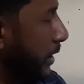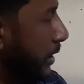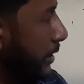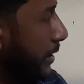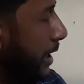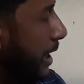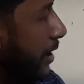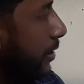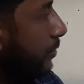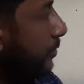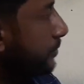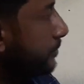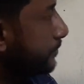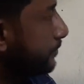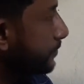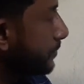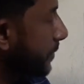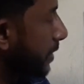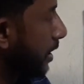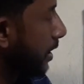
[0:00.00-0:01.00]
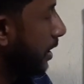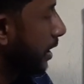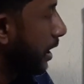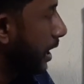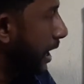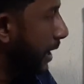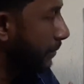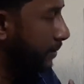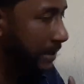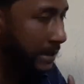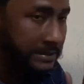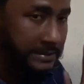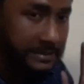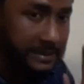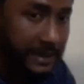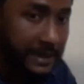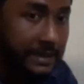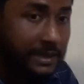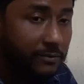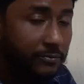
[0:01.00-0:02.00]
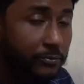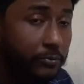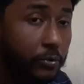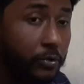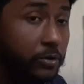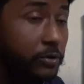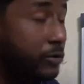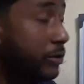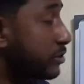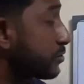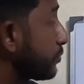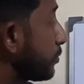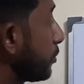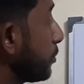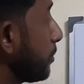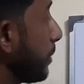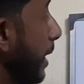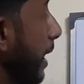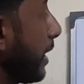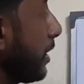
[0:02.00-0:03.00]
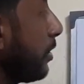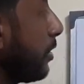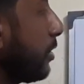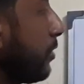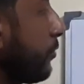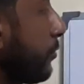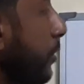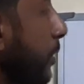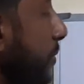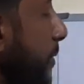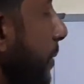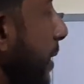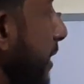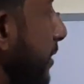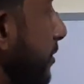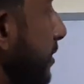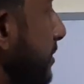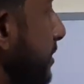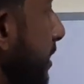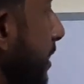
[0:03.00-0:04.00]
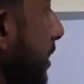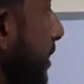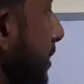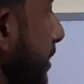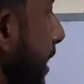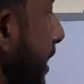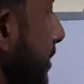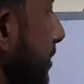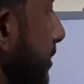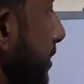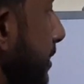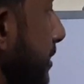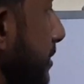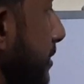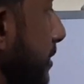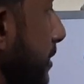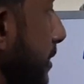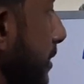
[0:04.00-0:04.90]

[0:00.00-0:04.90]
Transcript: Now I am considering a 4 cross 4 minor from the matrix A, that is